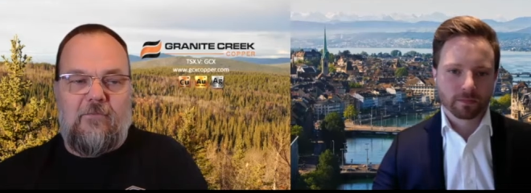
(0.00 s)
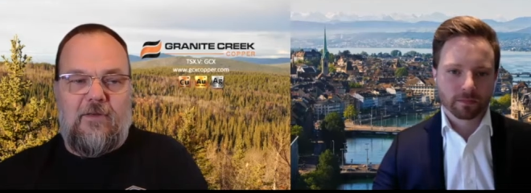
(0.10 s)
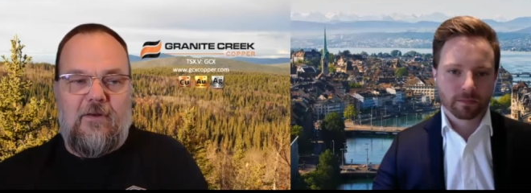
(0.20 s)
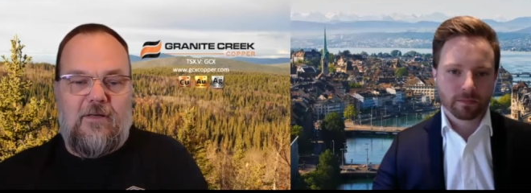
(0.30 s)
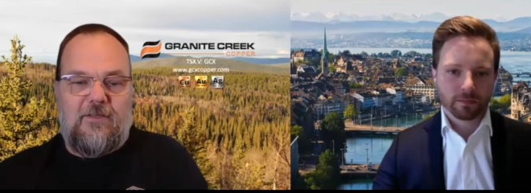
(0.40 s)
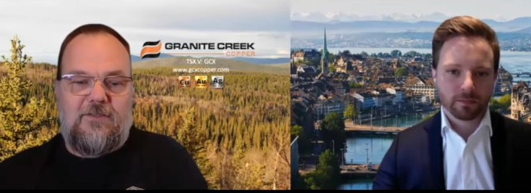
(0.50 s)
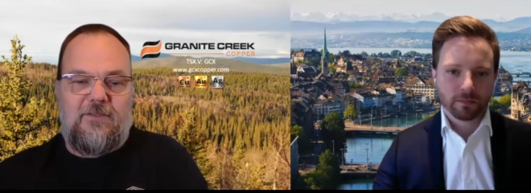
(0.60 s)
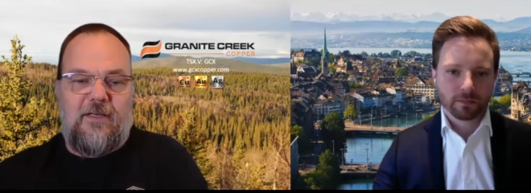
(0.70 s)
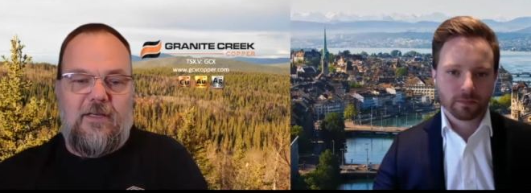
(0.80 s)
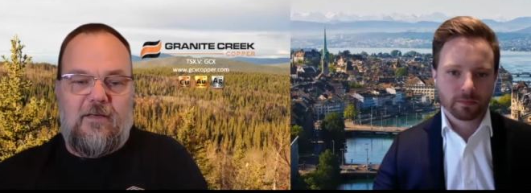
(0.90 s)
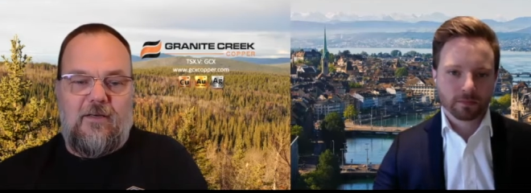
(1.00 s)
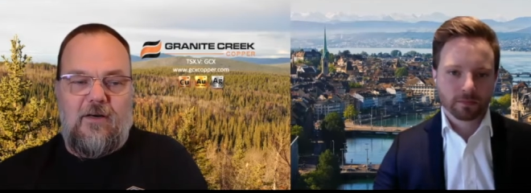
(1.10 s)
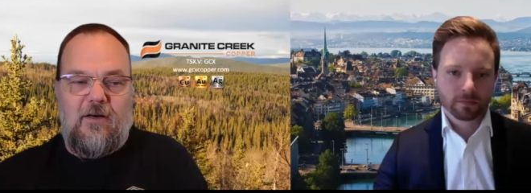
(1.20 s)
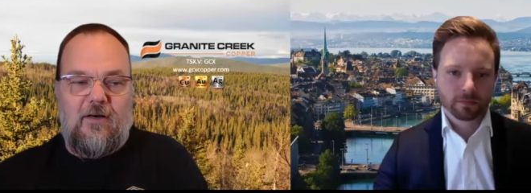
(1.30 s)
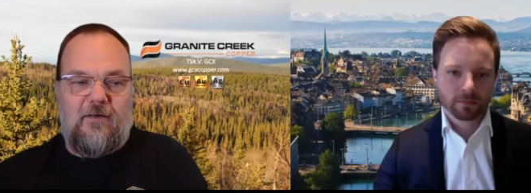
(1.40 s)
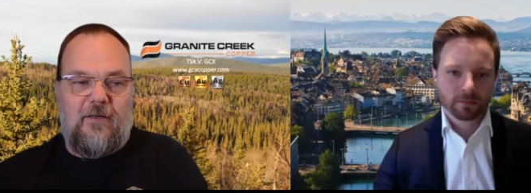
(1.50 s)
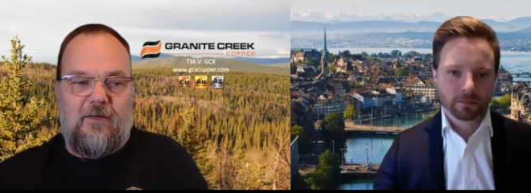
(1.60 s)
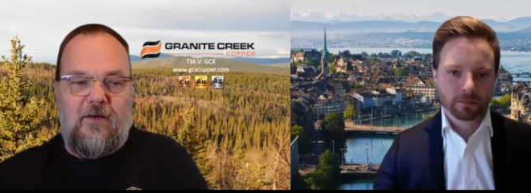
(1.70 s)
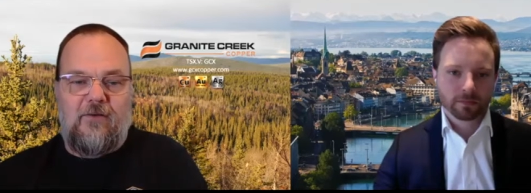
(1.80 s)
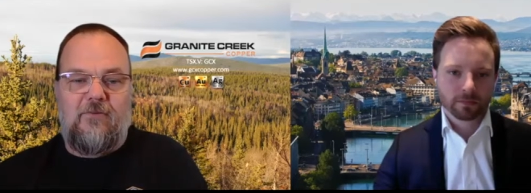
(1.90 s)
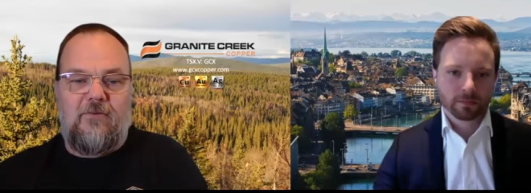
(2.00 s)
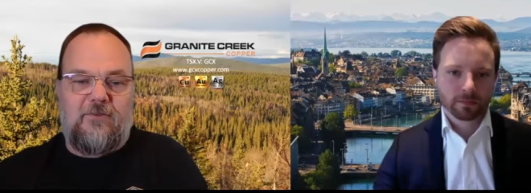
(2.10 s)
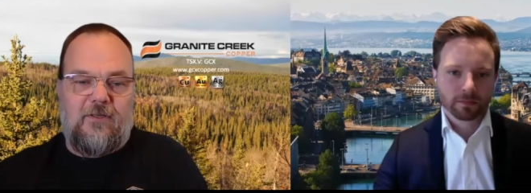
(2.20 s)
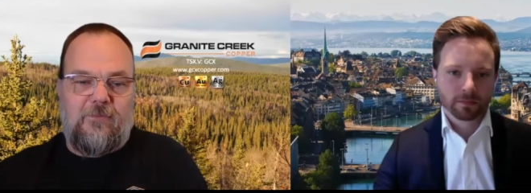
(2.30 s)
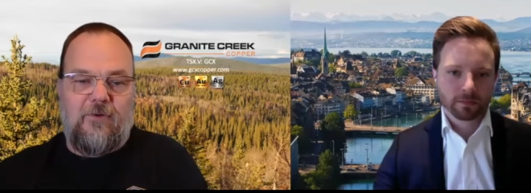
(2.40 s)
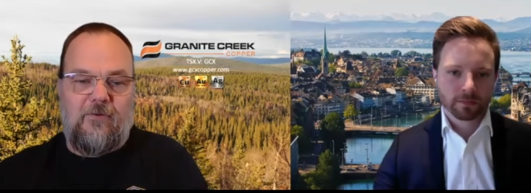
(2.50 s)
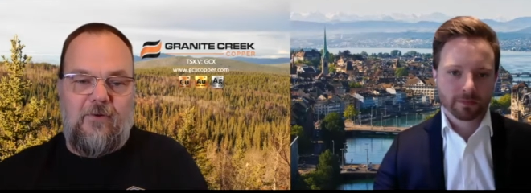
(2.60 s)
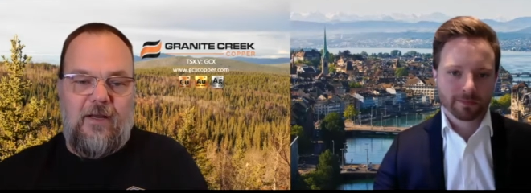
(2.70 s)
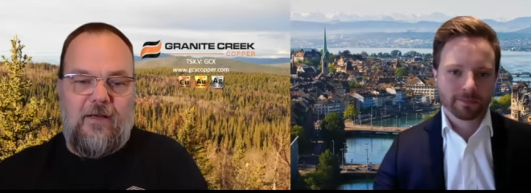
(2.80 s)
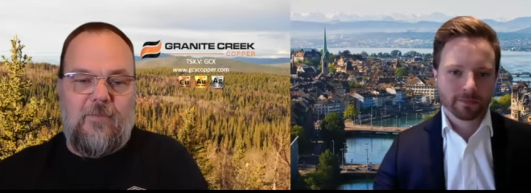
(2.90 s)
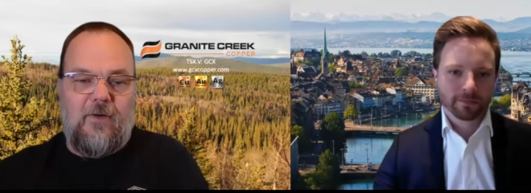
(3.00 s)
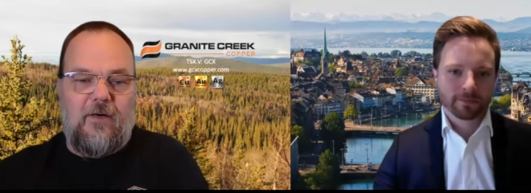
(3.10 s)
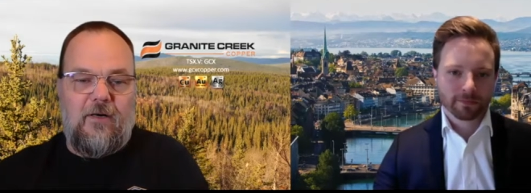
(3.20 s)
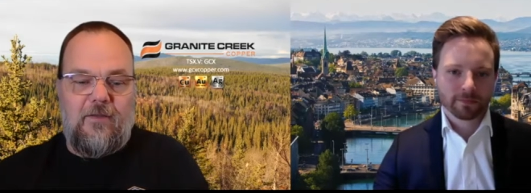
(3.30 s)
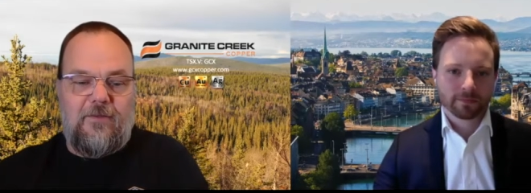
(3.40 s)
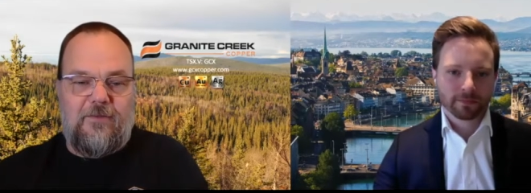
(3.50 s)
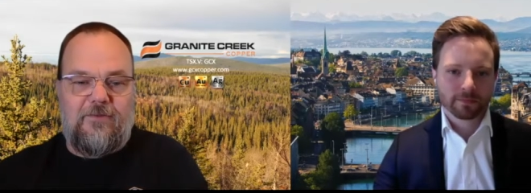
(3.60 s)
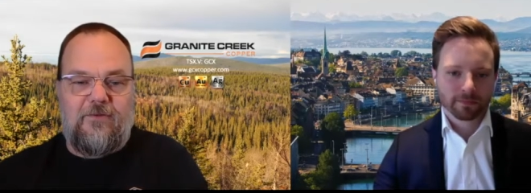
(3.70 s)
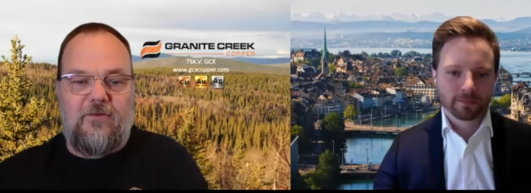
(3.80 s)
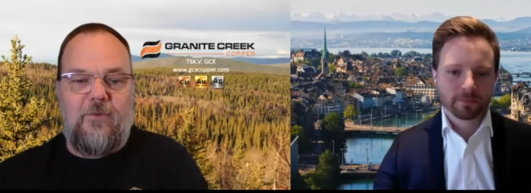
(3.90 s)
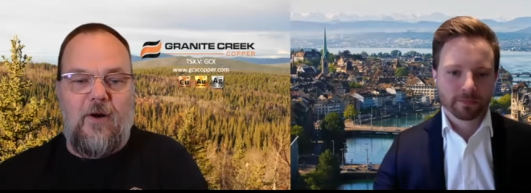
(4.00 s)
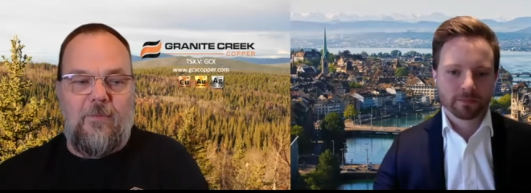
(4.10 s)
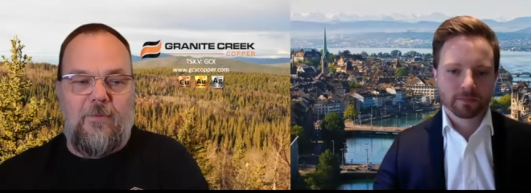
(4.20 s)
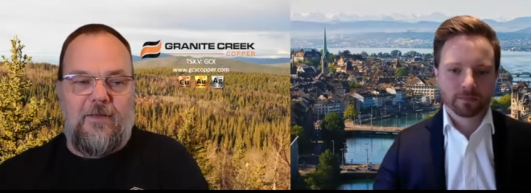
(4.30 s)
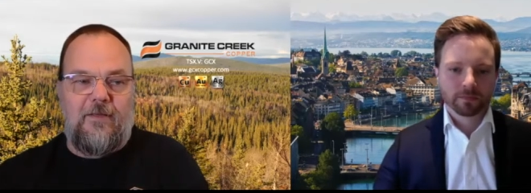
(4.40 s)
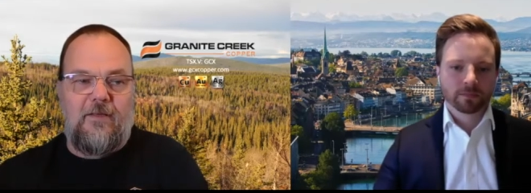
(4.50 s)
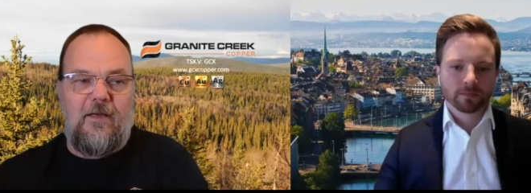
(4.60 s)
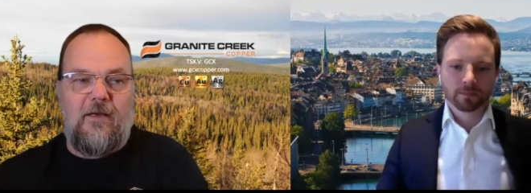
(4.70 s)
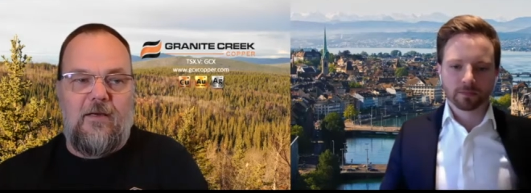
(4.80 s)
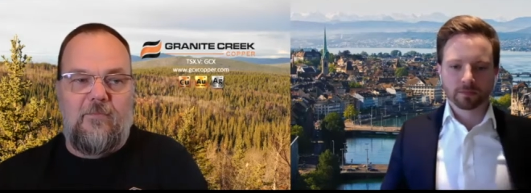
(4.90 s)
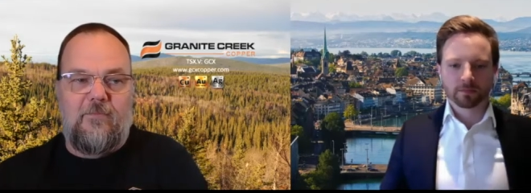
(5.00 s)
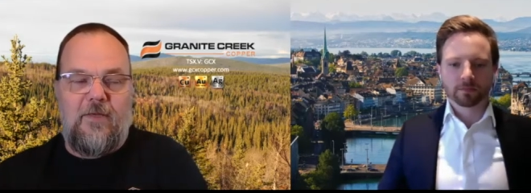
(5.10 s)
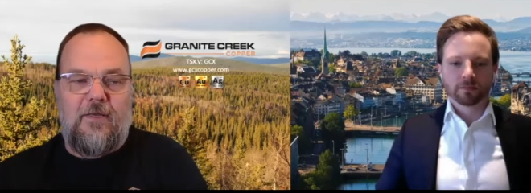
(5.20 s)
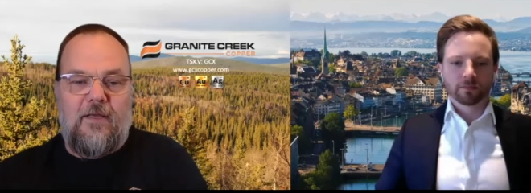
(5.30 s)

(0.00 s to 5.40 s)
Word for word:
Speaker 1: we launched uh, our inaugural drill program on the Stu property um,